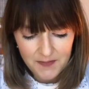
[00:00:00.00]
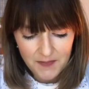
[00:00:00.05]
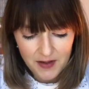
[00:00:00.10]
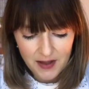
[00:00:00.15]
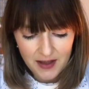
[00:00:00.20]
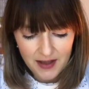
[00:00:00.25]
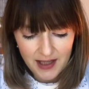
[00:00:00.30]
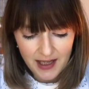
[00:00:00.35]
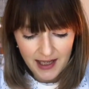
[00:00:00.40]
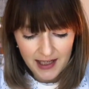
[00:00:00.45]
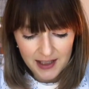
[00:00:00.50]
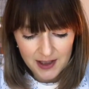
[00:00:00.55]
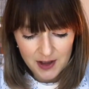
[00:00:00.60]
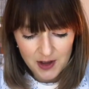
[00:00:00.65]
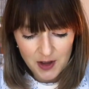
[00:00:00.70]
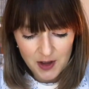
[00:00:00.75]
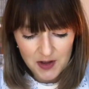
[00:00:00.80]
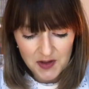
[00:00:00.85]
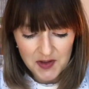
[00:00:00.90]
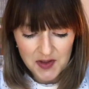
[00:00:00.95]
that
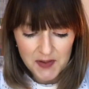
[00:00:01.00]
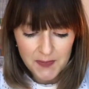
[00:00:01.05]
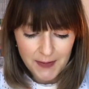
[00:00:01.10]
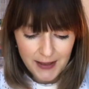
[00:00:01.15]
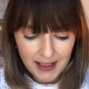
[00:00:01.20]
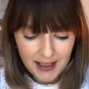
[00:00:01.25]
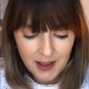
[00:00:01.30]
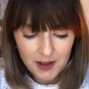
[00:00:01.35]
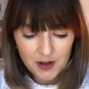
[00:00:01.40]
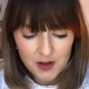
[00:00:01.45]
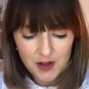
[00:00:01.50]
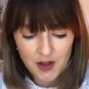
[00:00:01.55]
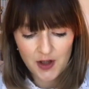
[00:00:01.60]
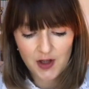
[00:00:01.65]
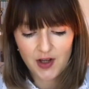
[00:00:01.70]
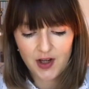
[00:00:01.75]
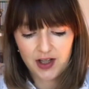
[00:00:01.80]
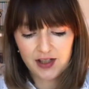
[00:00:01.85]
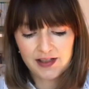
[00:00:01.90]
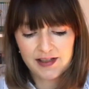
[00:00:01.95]
you speak
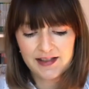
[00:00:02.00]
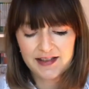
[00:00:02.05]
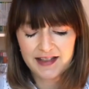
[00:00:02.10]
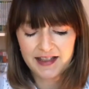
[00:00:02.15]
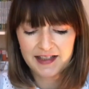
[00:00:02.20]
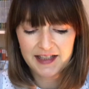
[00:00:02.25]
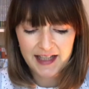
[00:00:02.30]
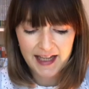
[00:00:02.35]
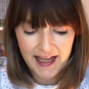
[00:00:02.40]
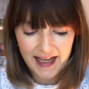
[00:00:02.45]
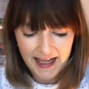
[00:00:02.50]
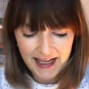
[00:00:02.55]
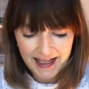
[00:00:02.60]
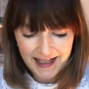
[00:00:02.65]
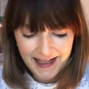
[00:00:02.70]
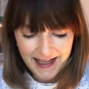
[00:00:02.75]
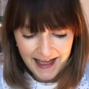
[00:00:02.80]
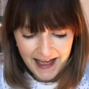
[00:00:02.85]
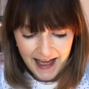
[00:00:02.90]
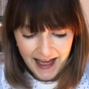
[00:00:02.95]
to us today
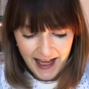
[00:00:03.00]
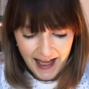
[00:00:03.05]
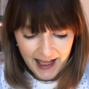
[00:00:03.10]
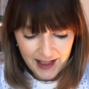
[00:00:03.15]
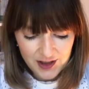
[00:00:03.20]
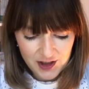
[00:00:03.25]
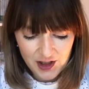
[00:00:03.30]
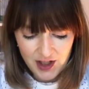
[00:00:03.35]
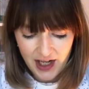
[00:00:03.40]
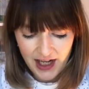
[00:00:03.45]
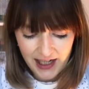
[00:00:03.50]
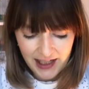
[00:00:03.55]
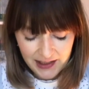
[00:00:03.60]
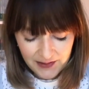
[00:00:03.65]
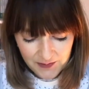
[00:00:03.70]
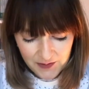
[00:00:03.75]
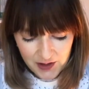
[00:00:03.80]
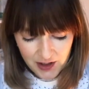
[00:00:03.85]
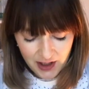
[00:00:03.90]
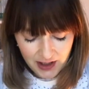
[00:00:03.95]
as you
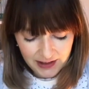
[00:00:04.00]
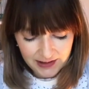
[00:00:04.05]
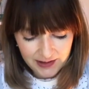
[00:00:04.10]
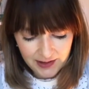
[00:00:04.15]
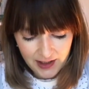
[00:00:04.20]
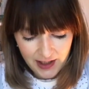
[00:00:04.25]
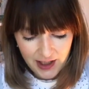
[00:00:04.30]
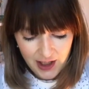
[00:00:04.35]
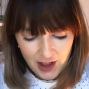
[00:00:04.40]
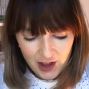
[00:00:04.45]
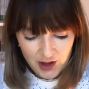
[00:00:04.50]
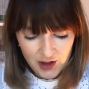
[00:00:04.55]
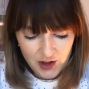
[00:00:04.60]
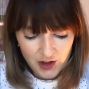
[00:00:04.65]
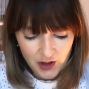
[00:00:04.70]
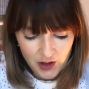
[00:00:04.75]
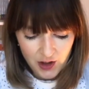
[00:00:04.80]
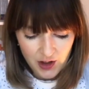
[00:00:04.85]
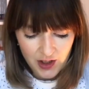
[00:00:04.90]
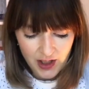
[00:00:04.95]
have done
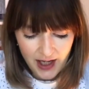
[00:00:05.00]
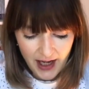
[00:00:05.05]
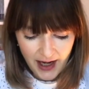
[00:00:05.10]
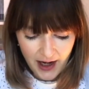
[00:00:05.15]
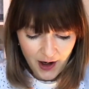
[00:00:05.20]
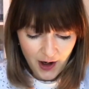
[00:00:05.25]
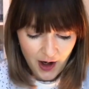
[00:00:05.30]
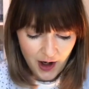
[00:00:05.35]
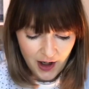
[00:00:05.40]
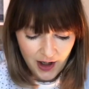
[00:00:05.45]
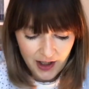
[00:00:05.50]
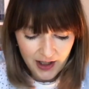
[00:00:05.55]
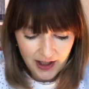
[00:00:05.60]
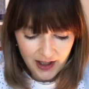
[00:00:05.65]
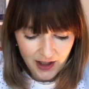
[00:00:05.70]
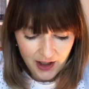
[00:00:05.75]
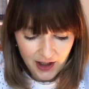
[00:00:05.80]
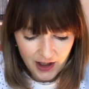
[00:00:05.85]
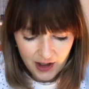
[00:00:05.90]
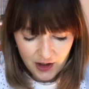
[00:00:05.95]
to
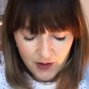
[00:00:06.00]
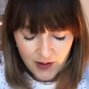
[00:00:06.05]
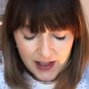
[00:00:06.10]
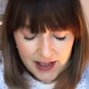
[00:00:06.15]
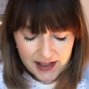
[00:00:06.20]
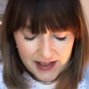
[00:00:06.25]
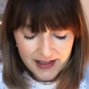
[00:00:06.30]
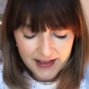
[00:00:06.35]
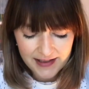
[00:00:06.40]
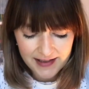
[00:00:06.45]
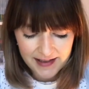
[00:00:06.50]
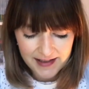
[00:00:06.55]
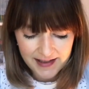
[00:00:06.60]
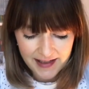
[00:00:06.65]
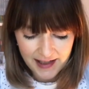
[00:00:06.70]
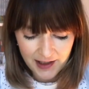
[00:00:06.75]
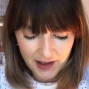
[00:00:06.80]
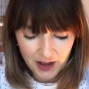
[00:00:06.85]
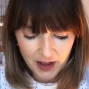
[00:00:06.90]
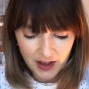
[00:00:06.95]
our Christians
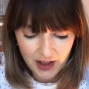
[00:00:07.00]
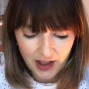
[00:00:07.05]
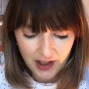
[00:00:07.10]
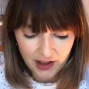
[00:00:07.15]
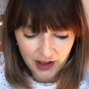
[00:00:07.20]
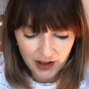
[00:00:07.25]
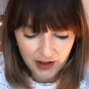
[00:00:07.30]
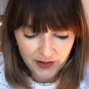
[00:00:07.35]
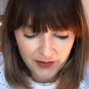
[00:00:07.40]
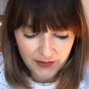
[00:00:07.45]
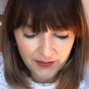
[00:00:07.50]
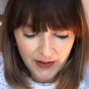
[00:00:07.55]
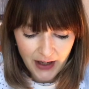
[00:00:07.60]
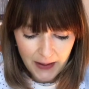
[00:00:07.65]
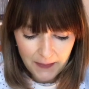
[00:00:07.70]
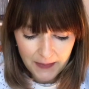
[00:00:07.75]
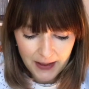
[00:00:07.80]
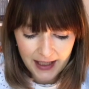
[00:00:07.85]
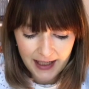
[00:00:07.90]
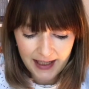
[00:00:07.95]
and our
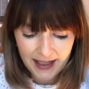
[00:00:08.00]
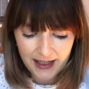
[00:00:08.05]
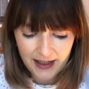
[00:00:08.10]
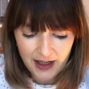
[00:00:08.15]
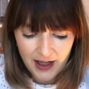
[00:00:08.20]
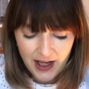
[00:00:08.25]
family